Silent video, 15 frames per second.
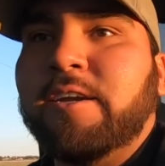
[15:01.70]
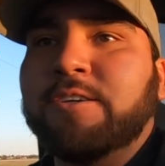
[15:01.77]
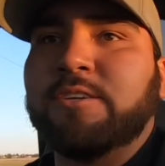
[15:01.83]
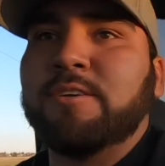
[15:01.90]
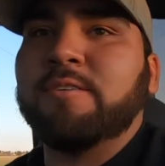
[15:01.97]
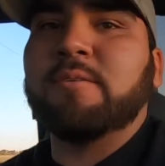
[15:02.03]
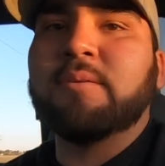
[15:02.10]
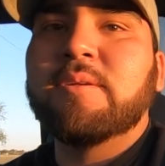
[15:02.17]
there,
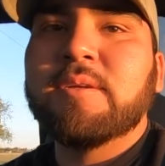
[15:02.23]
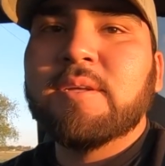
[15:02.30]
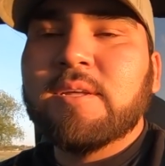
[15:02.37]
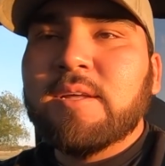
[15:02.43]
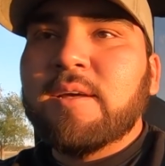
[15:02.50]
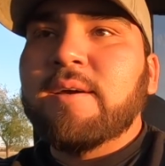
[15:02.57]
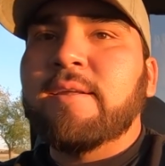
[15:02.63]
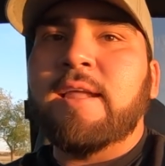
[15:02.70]
so
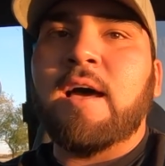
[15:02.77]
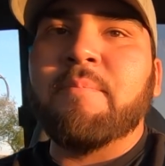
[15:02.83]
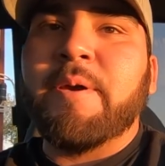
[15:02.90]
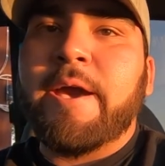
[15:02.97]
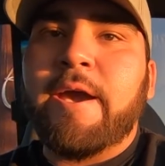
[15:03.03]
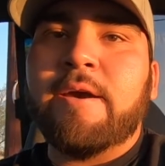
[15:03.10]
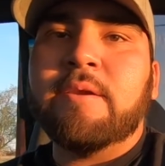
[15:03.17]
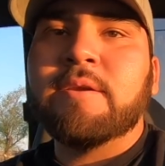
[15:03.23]
not
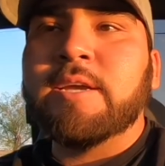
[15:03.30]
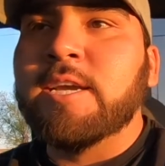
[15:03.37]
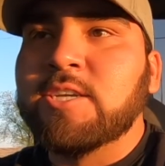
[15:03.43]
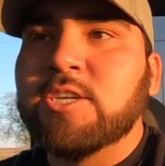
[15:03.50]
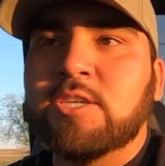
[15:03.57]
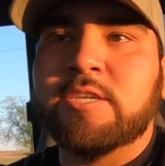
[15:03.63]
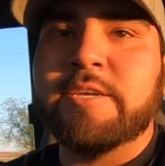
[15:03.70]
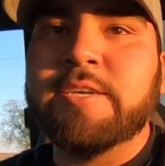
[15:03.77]
bad.
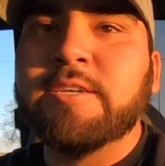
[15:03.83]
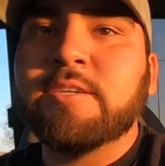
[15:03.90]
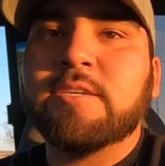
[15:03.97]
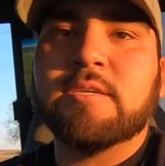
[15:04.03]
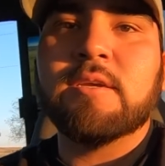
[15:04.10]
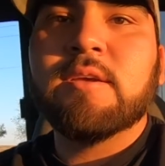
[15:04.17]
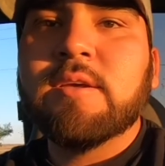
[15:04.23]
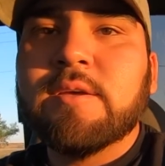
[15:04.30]

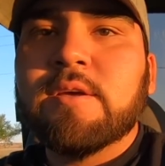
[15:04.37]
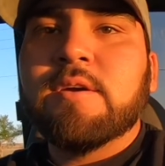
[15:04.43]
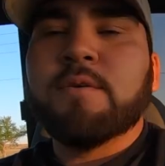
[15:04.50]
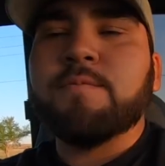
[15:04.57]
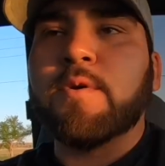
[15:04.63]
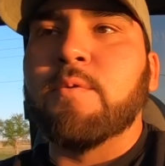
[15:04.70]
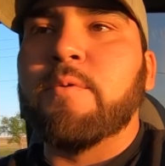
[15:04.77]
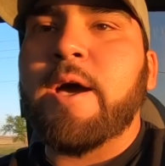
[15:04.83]
EGTs,
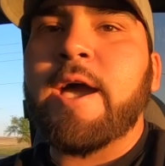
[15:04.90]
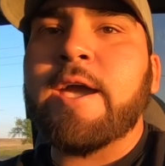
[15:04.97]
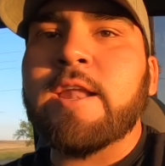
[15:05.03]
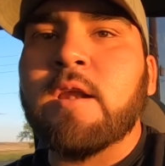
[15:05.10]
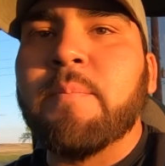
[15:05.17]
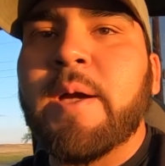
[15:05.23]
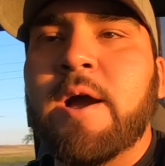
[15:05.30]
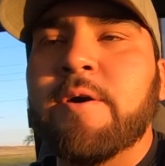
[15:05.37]
we're right
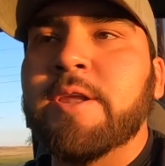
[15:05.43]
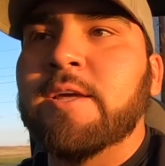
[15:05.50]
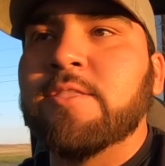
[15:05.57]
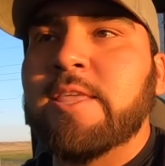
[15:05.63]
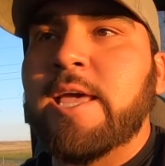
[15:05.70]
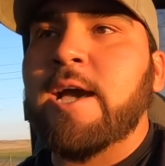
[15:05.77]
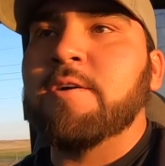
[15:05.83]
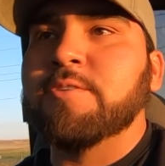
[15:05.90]
at about
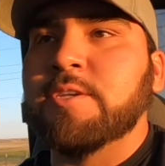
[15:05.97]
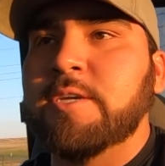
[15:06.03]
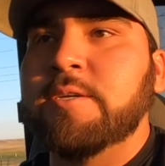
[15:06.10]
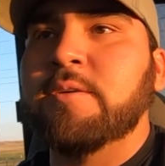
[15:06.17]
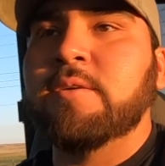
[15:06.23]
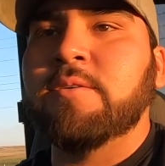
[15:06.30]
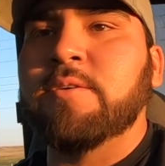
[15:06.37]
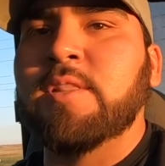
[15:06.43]
1,000
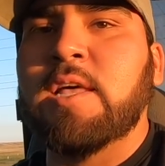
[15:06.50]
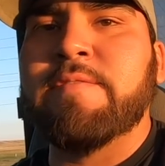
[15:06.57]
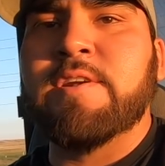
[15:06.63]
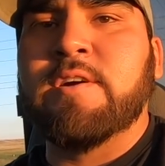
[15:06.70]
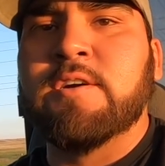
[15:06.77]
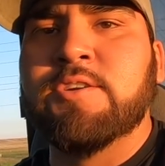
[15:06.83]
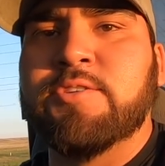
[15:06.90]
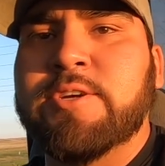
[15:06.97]
or
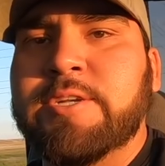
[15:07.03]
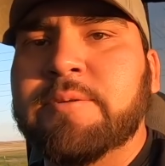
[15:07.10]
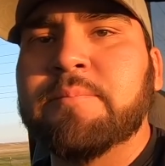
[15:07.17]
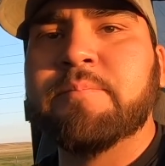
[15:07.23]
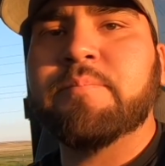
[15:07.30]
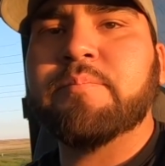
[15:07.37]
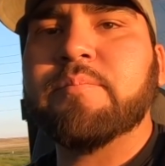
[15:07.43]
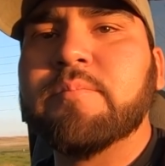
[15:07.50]
1,100.
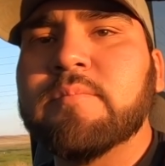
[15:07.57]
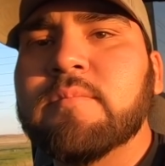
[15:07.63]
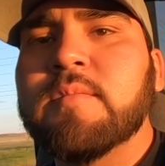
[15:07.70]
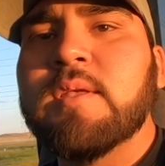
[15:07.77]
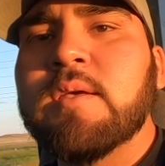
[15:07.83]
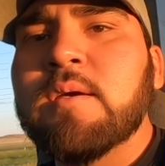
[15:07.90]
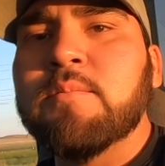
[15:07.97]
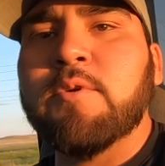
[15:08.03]

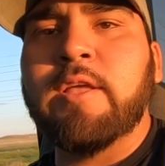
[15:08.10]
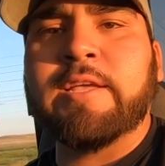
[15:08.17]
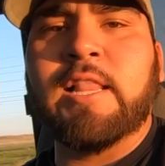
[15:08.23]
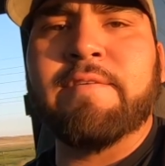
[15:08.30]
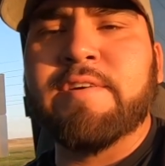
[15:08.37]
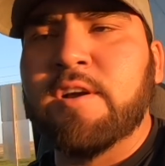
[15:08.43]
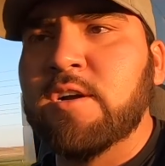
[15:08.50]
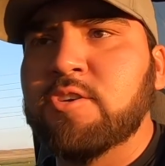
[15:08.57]
More like
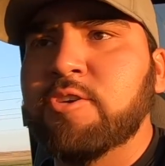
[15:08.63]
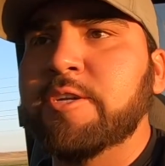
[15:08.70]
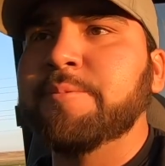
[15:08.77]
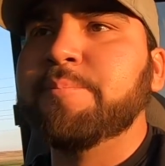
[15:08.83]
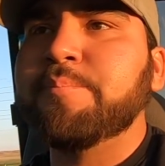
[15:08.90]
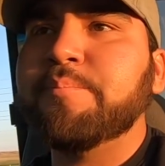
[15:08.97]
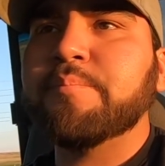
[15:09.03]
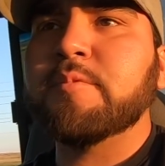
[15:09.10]
1,100,
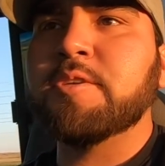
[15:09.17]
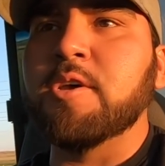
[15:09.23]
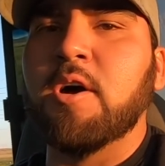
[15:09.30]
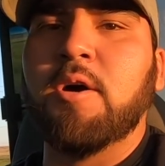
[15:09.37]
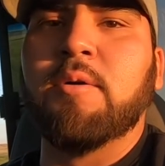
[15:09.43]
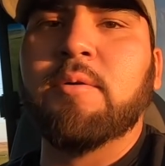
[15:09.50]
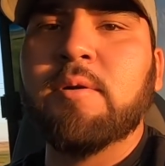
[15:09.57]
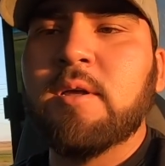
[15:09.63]
so
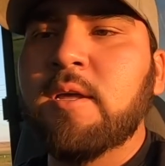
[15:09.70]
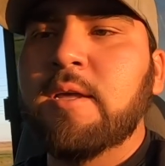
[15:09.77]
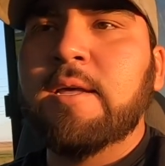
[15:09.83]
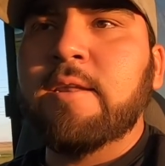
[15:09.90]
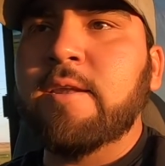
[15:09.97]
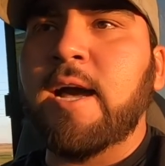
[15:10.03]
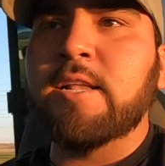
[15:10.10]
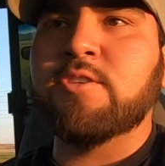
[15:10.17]

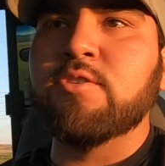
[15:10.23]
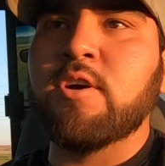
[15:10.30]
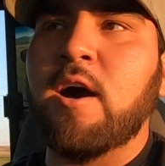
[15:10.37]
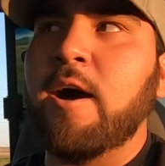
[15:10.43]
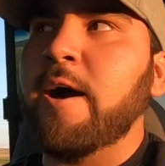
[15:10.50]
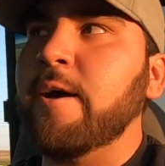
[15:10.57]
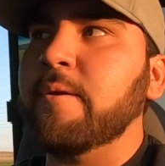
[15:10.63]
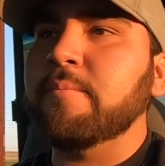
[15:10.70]
not too
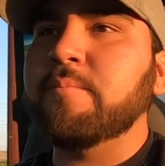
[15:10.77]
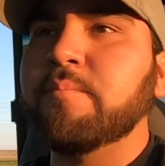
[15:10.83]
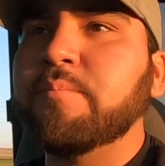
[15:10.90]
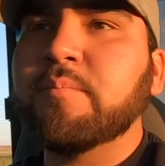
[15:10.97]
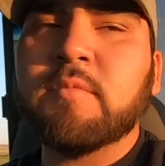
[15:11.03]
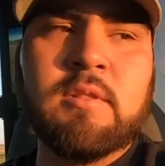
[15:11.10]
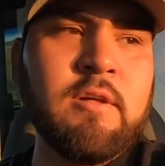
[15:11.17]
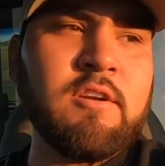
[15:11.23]
hot,
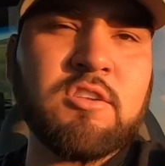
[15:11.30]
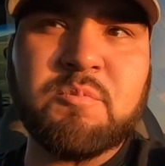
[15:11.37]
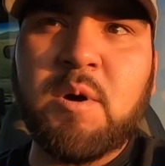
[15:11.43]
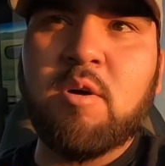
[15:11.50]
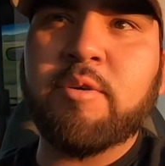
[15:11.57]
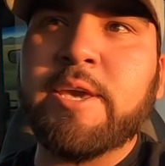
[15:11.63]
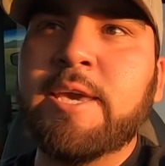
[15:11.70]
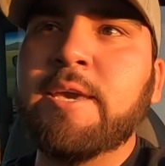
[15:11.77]
a little
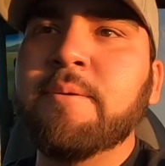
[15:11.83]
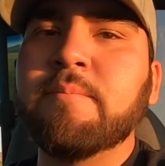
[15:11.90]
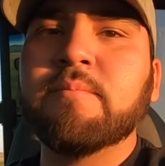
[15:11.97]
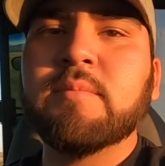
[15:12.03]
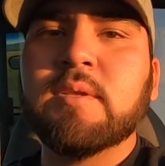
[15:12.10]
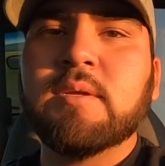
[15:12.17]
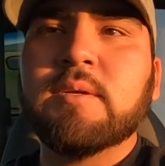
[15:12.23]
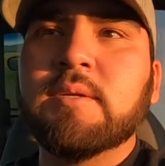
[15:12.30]
smoky,
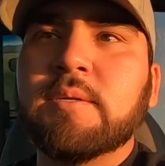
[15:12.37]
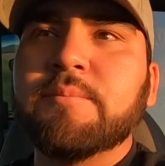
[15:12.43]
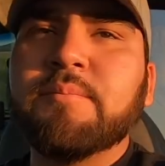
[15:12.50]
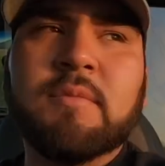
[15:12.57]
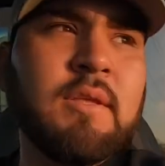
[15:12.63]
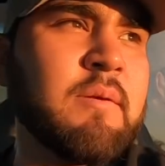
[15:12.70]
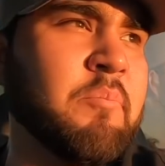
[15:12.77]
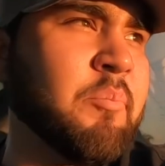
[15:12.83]

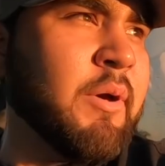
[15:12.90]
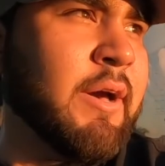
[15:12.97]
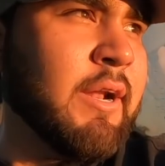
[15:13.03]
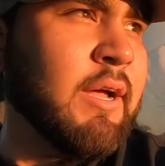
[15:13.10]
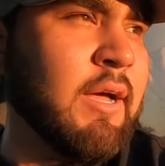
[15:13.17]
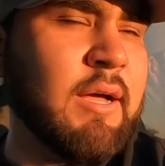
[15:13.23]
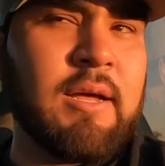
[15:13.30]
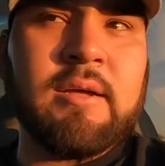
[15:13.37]
but
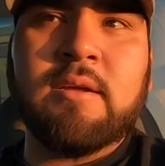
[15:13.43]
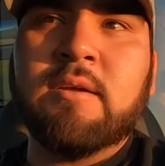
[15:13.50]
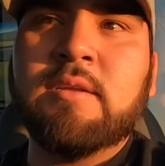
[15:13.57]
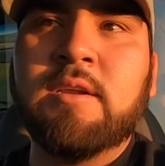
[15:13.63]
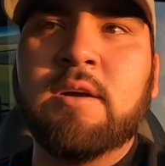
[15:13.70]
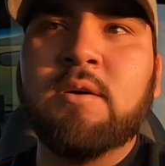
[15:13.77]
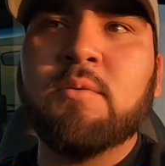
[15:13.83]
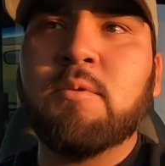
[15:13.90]

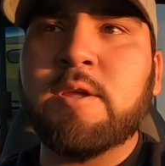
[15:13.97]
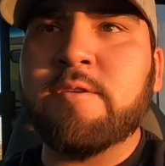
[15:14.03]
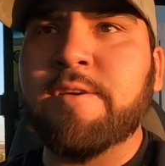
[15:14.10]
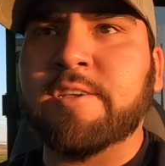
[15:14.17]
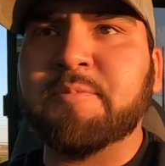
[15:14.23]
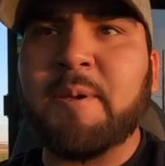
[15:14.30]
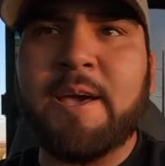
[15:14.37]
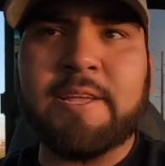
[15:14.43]
you know, what do you
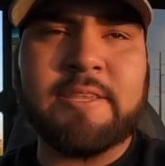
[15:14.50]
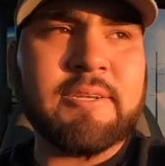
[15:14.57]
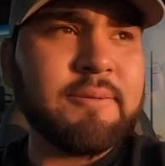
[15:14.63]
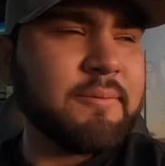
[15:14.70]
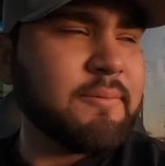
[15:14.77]
expect?